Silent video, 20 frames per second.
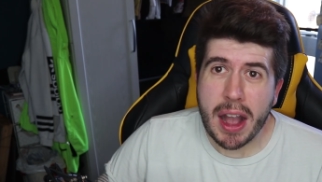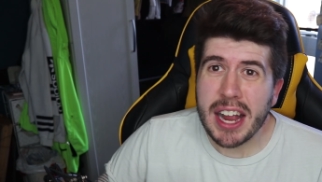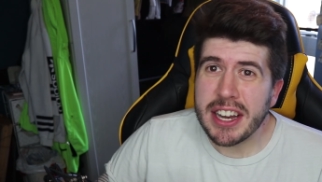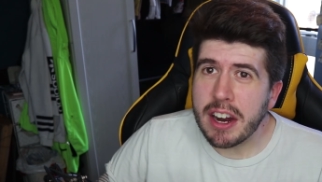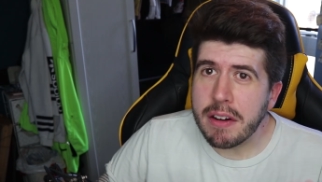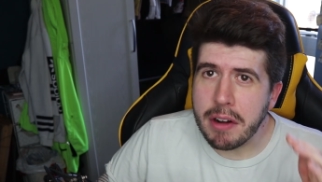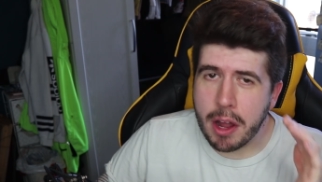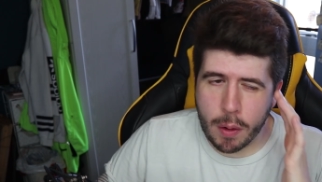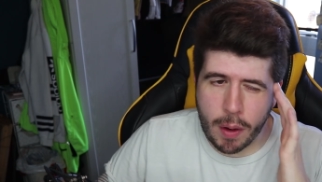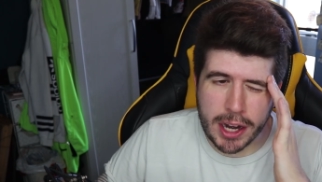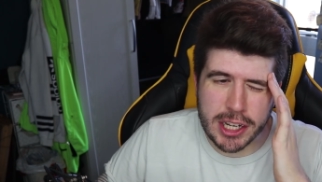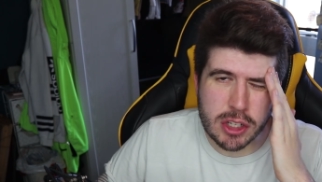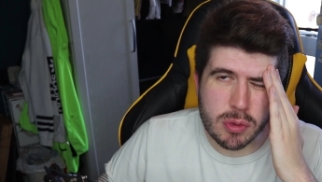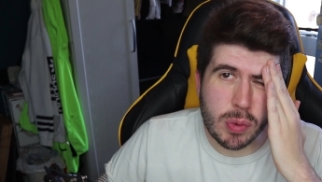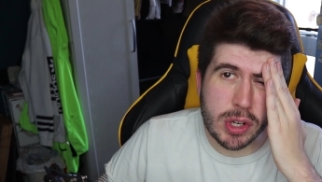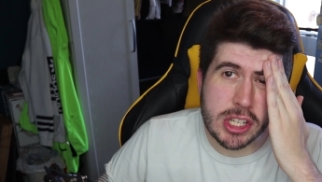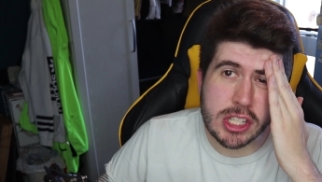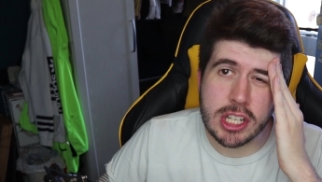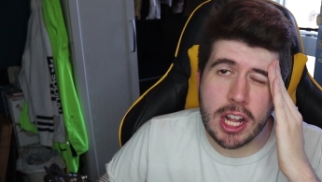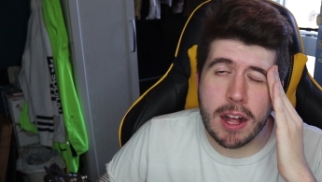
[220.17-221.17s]
I don't know. I just
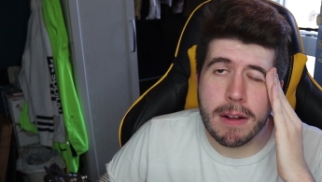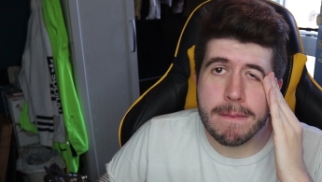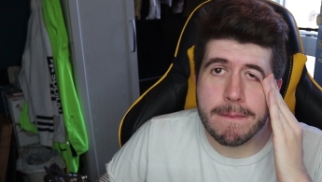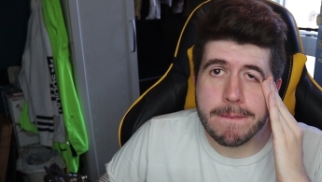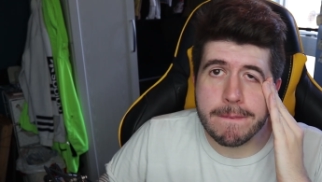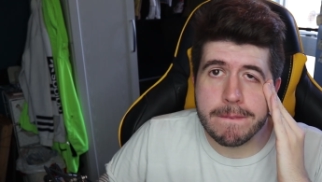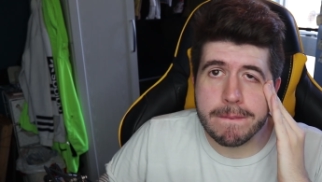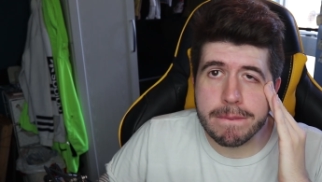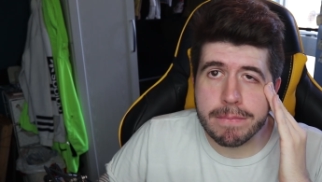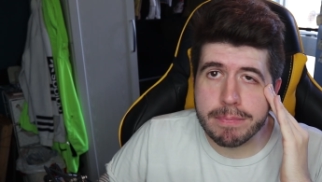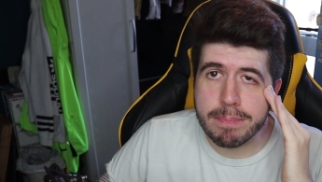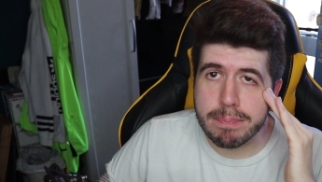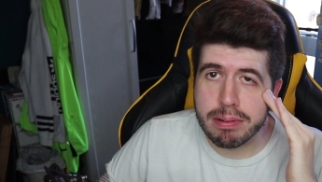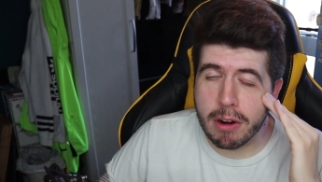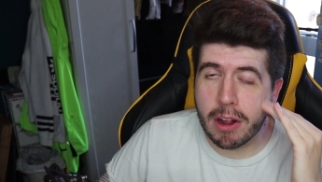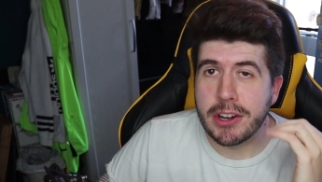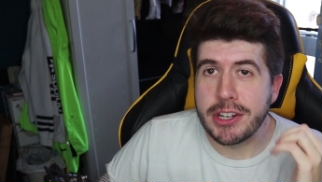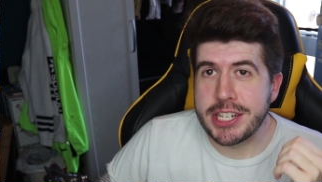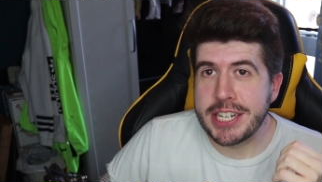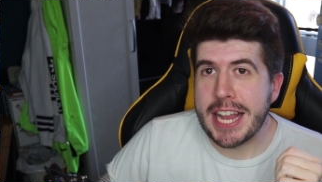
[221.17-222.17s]
want to start
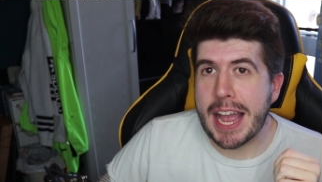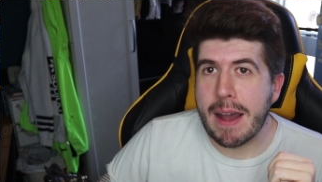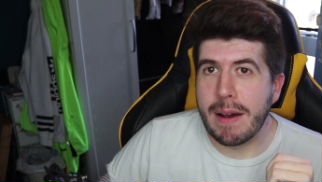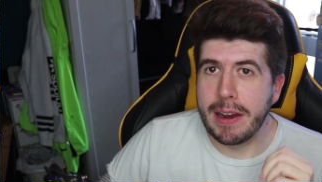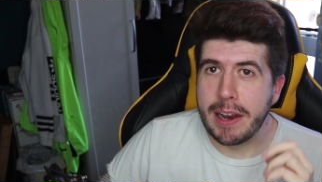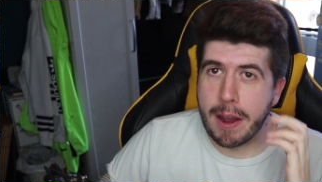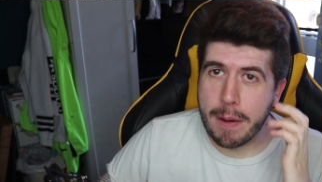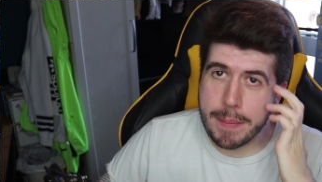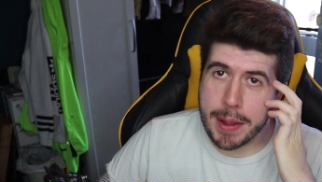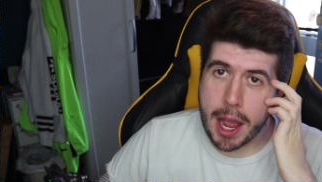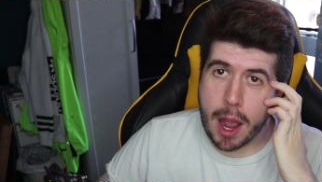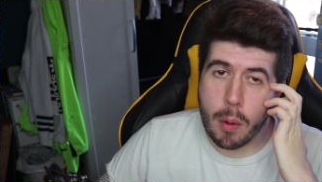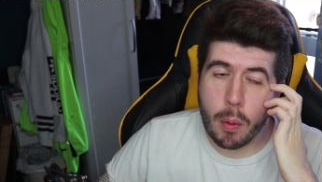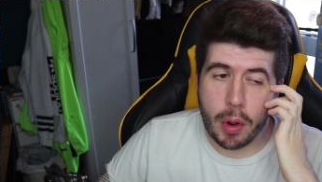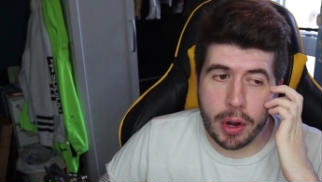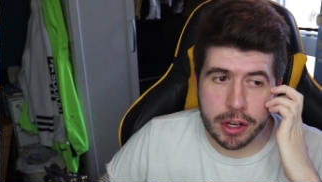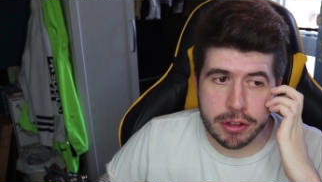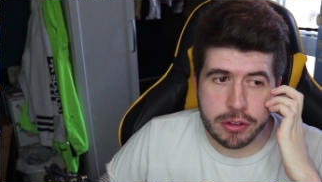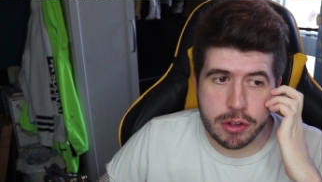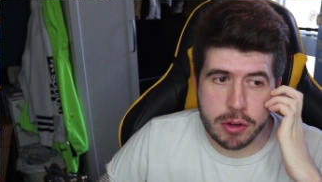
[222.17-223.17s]
branching out a little bit. I
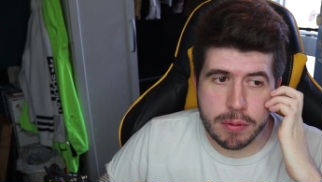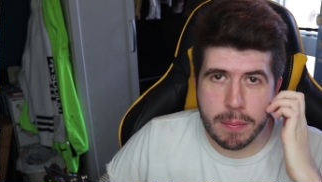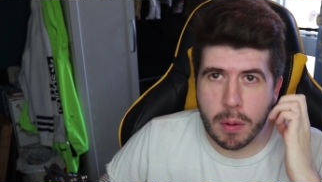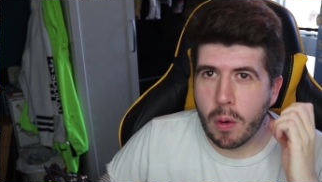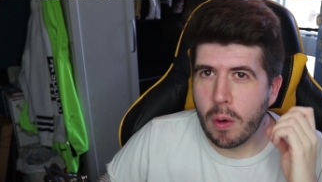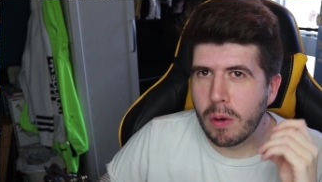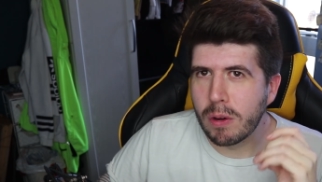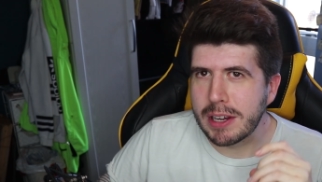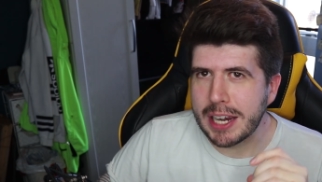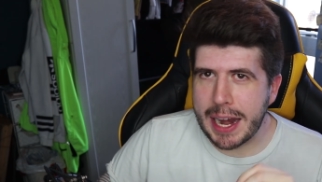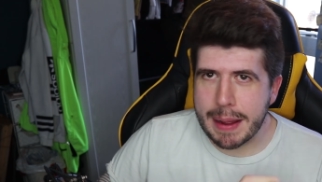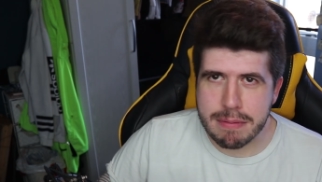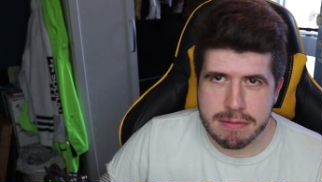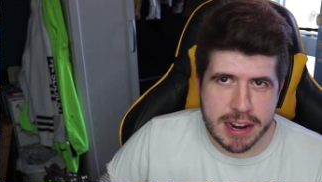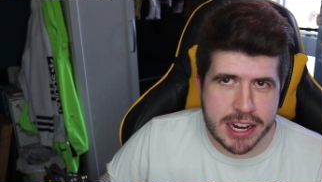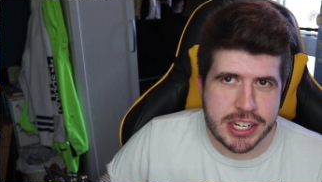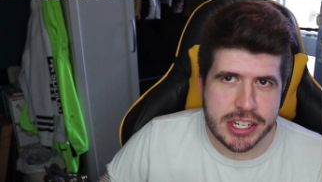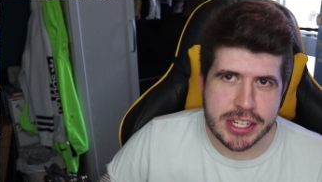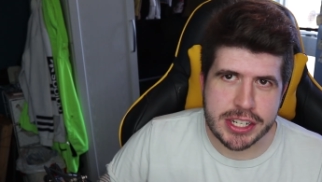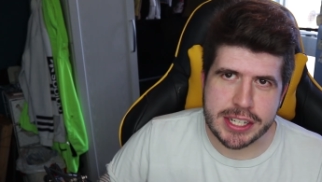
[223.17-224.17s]
want to do more
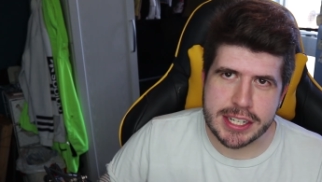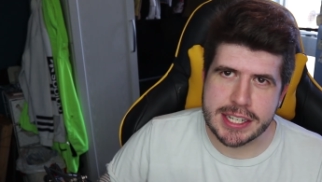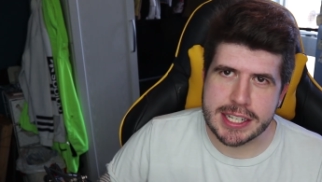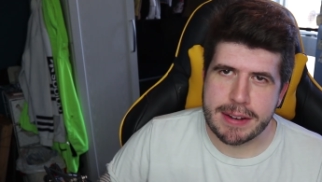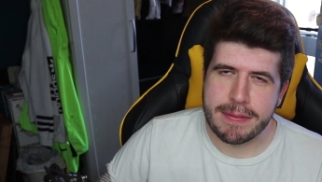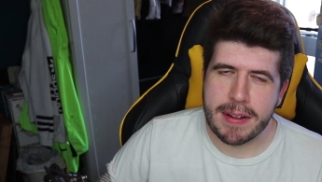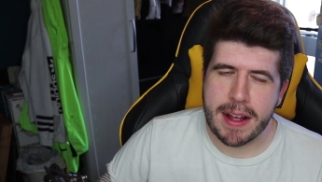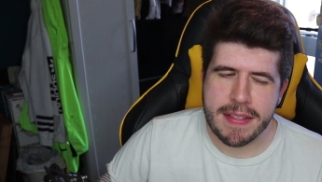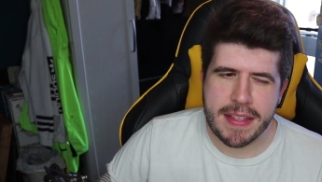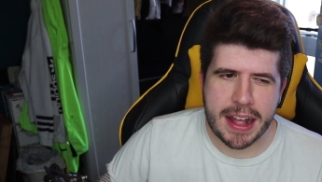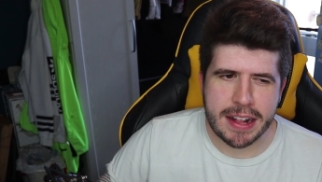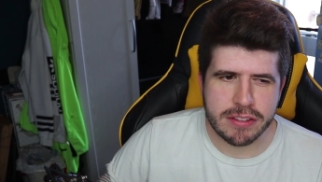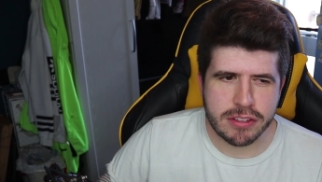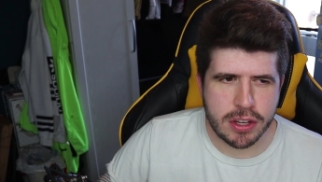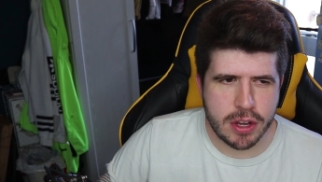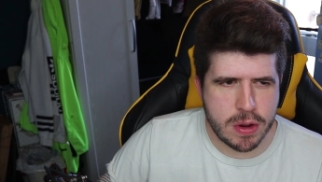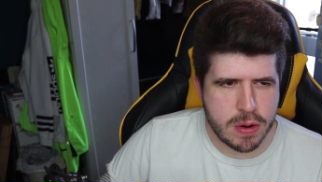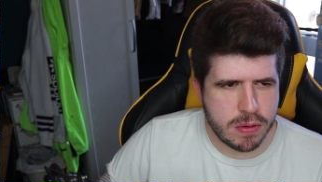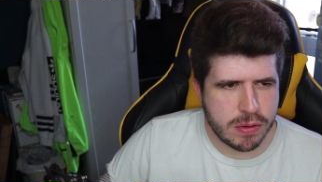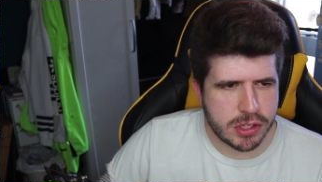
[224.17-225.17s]
collaborations and stuff like that
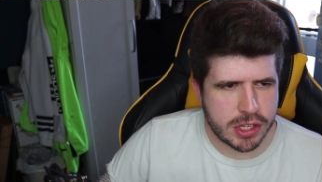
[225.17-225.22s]
too.